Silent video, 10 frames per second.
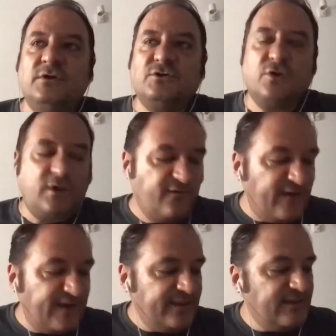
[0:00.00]
So if
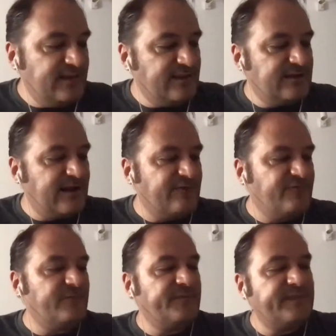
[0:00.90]
I didn't
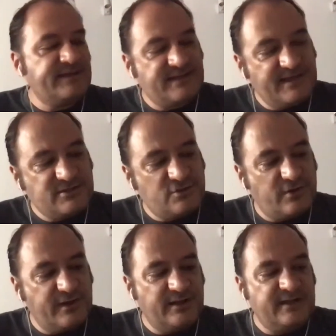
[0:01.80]
have this
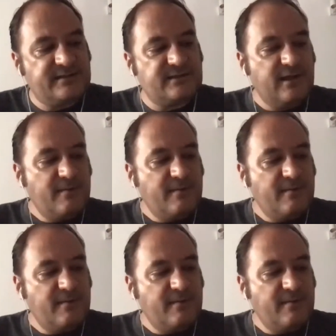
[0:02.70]
history, this